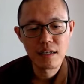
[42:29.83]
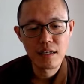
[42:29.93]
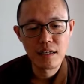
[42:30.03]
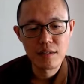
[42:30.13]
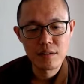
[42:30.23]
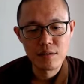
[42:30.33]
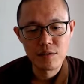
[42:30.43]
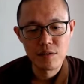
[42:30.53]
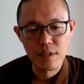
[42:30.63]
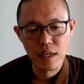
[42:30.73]

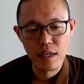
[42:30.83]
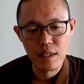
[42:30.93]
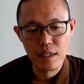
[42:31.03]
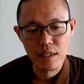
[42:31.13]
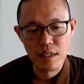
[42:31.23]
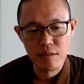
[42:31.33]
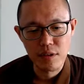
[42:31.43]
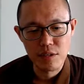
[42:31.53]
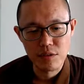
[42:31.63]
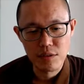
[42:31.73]
Shifu, there are earlier
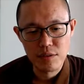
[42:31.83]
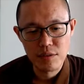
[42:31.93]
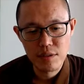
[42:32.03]
questions.